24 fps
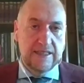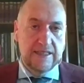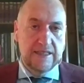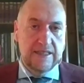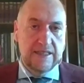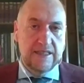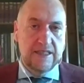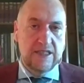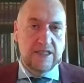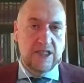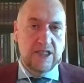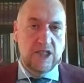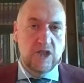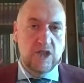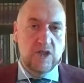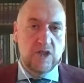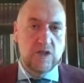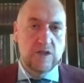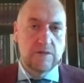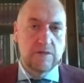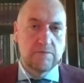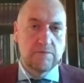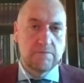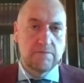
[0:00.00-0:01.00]

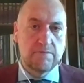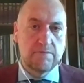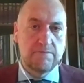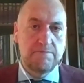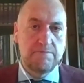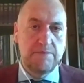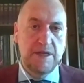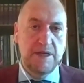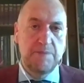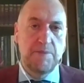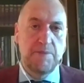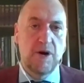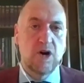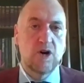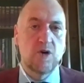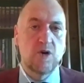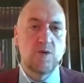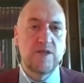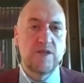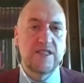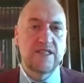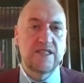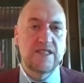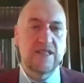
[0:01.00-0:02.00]
to be
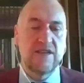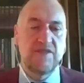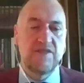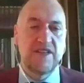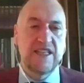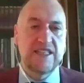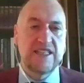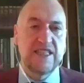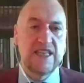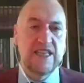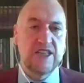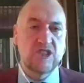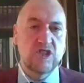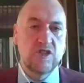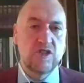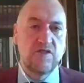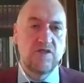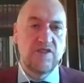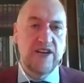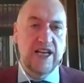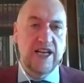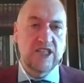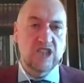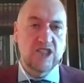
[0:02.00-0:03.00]
borrowers of an international
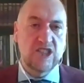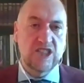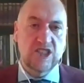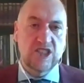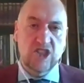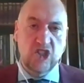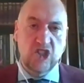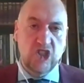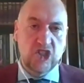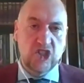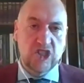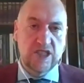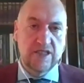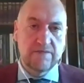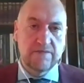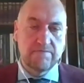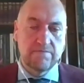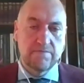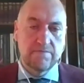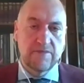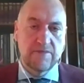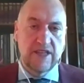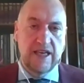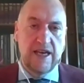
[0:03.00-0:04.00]
financial institution.
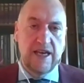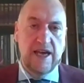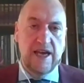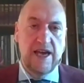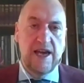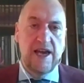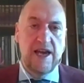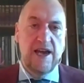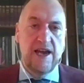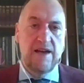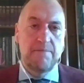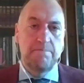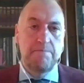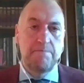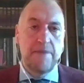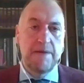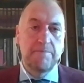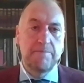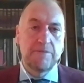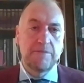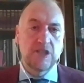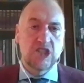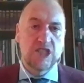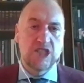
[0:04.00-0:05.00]

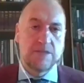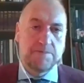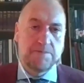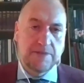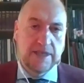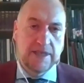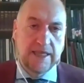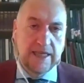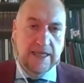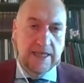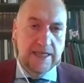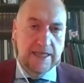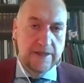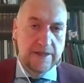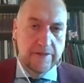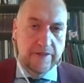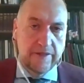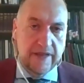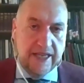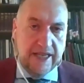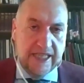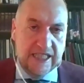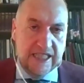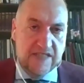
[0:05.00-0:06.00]
Membership
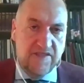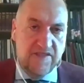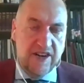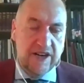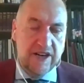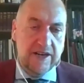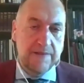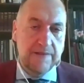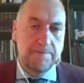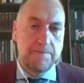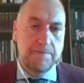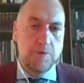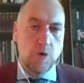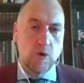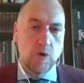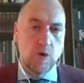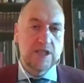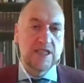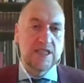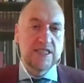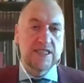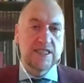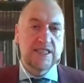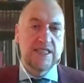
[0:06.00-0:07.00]
is very
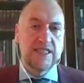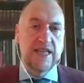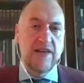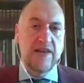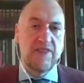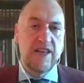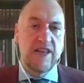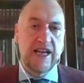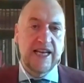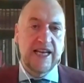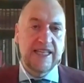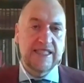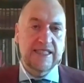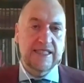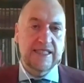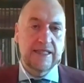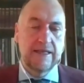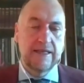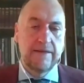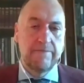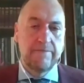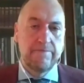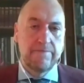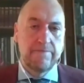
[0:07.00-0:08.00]
important nonetheless
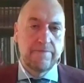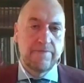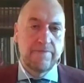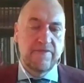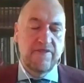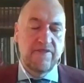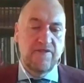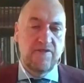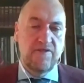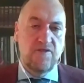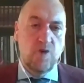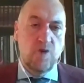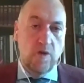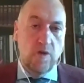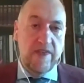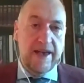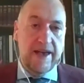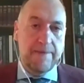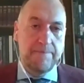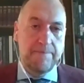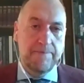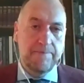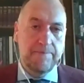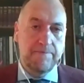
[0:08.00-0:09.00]
for
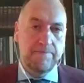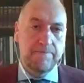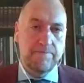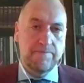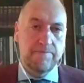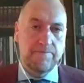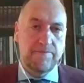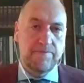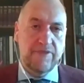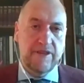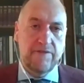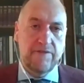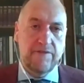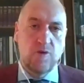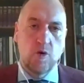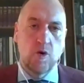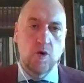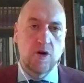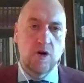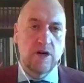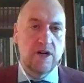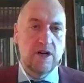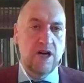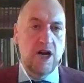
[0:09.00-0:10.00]
them
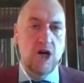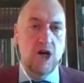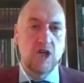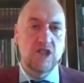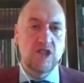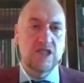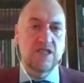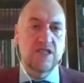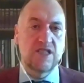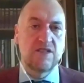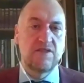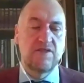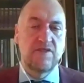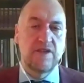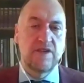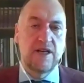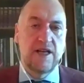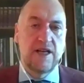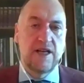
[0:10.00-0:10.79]
for a host of